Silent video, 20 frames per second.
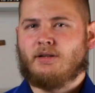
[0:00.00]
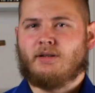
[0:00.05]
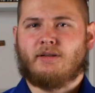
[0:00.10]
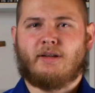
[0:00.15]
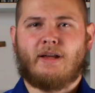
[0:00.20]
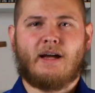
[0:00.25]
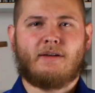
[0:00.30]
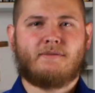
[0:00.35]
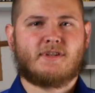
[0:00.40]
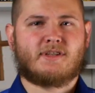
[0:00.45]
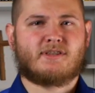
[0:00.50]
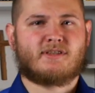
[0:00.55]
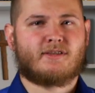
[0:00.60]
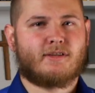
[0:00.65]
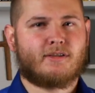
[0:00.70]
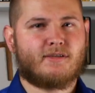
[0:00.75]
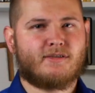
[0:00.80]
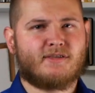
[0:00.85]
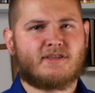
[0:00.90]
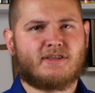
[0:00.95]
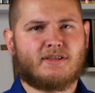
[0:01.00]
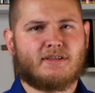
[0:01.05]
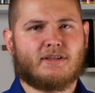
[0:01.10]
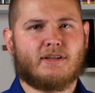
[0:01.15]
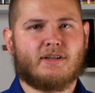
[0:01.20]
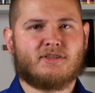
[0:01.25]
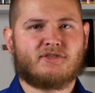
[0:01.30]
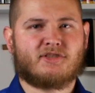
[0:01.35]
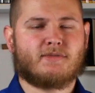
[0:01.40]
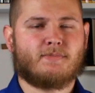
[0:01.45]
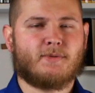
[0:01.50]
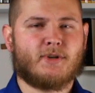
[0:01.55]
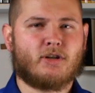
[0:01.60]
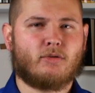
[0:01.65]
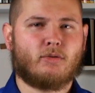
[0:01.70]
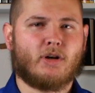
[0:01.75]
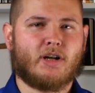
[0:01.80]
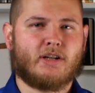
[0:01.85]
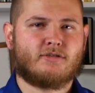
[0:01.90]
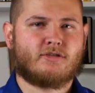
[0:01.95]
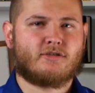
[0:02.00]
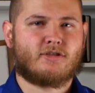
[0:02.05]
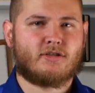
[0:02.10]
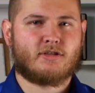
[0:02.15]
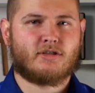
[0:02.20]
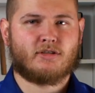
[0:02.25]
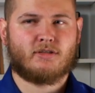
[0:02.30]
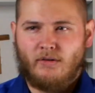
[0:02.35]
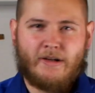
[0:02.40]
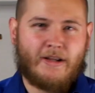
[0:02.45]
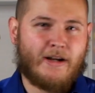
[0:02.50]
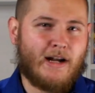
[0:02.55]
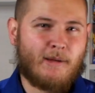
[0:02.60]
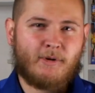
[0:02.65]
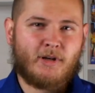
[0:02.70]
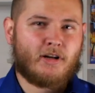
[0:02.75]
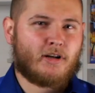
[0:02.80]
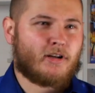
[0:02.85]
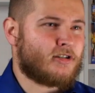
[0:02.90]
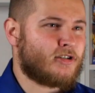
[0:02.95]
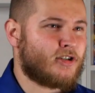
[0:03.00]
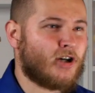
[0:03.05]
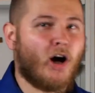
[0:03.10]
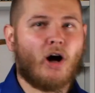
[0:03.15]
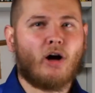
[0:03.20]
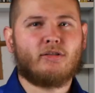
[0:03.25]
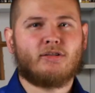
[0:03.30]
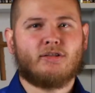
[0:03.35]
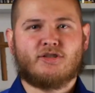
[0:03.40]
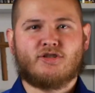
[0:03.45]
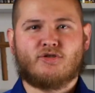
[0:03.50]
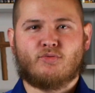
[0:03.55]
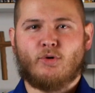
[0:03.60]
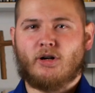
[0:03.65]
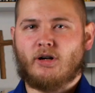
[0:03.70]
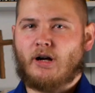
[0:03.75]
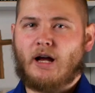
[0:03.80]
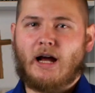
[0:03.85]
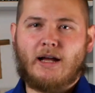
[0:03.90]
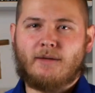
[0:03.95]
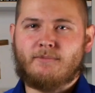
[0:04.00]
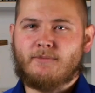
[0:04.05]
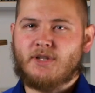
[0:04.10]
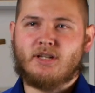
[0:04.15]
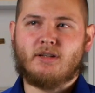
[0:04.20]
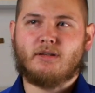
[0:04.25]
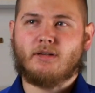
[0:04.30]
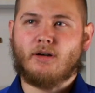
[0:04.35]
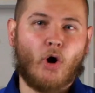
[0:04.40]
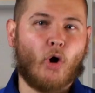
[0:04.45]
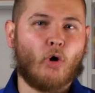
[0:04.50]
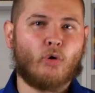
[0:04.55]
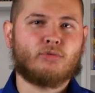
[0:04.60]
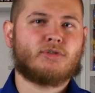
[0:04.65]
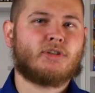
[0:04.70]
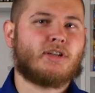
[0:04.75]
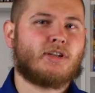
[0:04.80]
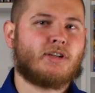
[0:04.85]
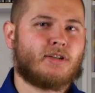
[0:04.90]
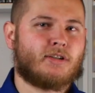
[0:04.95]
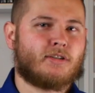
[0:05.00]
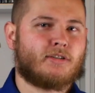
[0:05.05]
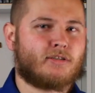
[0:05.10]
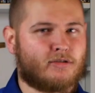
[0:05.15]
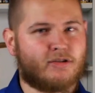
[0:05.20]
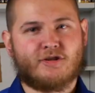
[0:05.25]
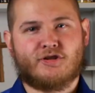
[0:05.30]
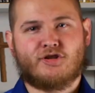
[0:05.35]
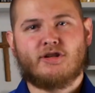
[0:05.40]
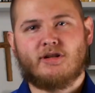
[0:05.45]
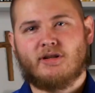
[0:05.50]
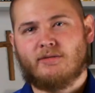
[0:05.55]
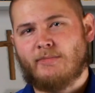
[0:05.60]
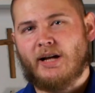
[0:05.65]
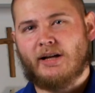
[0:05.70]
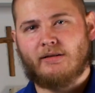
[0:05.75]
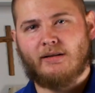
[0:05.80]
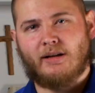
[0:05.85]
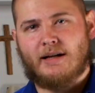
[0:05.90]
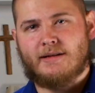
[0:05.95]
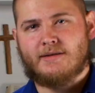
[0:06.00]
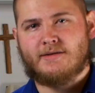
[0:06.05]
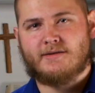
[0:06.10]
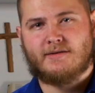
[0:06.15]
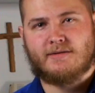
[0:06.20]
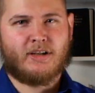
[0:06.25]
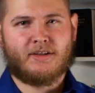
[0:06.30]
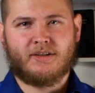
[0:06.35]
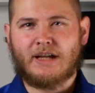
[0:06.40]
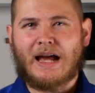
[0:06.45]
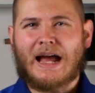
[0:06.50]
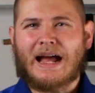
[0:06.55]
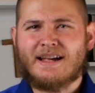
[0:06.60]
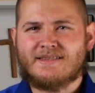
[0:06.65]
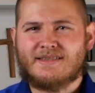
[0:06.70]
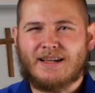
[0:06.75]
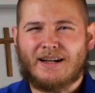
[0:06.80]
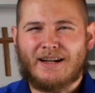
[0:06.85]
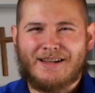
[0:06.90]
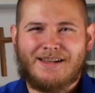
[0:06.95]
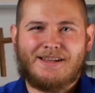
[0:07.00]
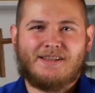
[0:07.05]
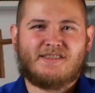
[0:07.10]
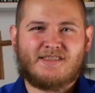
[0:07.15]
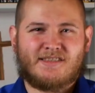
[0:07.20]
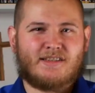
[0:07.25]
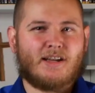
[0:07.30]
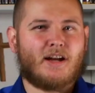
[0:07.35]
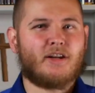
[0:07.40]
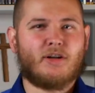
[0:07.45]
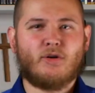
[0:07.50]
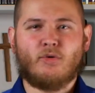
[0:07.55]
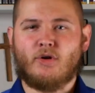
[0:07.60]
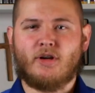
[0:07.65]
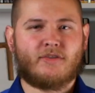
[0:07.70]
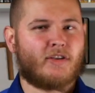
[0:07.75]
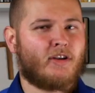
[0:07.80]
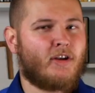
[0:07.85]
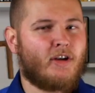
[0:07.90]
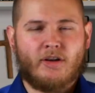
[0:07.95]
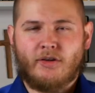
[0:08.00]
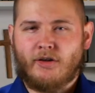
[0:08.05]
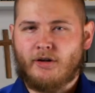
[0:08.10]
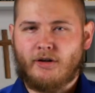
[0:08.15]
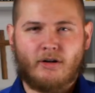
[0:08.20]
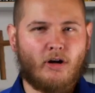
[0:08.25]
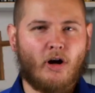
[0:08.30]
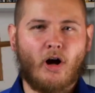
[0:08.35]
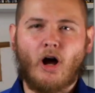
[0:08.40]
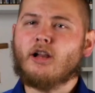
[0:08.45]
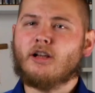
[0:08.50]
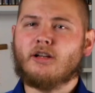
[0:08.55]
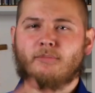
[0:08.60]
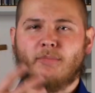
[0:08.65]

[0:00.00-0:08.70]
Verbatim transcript: they have this thirst that needs to be quenched. And I'm at a college where I'm the only Christian in my class. And the guys that I study with, they're all